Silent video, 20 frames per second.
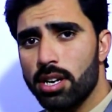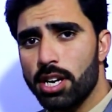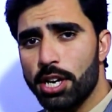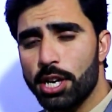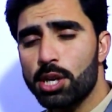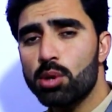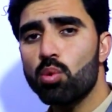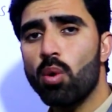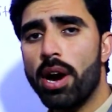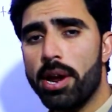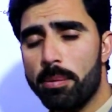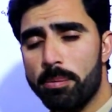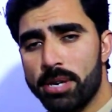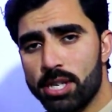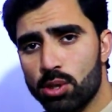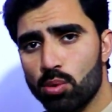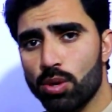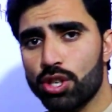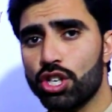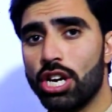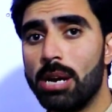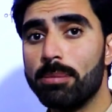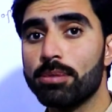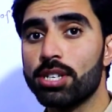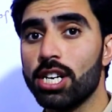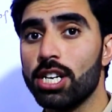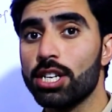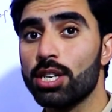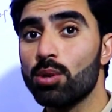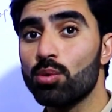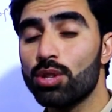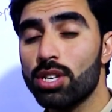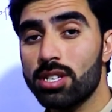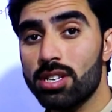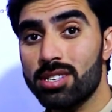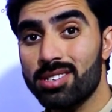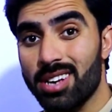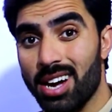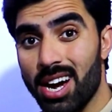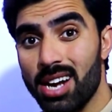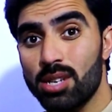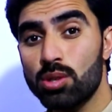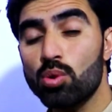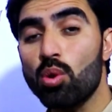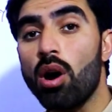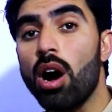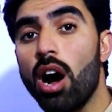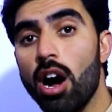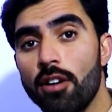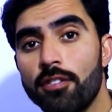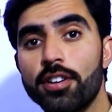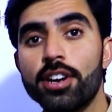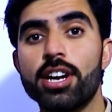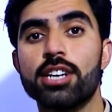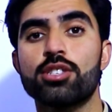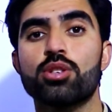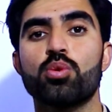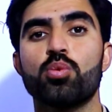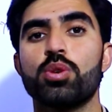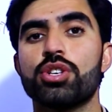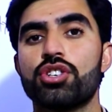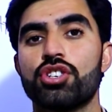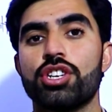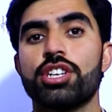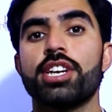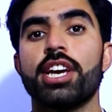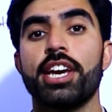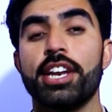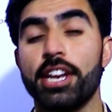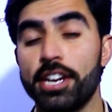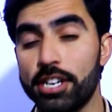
requirements which I am telling you, this is also often asked question in